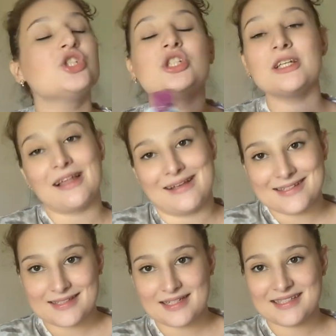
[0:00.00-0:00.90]
She
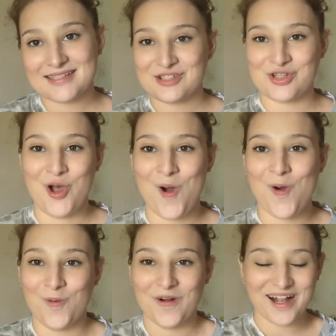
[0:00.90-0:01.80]
likes these, so
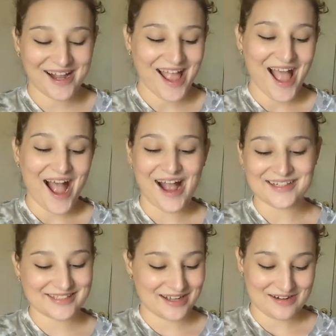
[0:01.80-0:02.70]
I
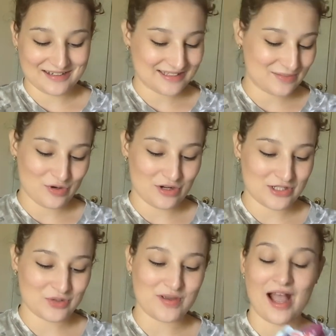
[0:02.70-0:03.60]
just got her some more.
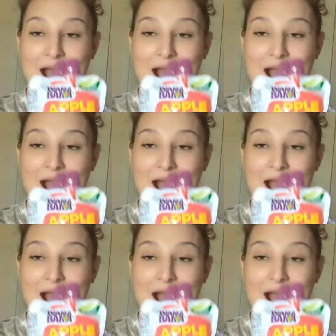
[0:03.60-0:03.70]
So we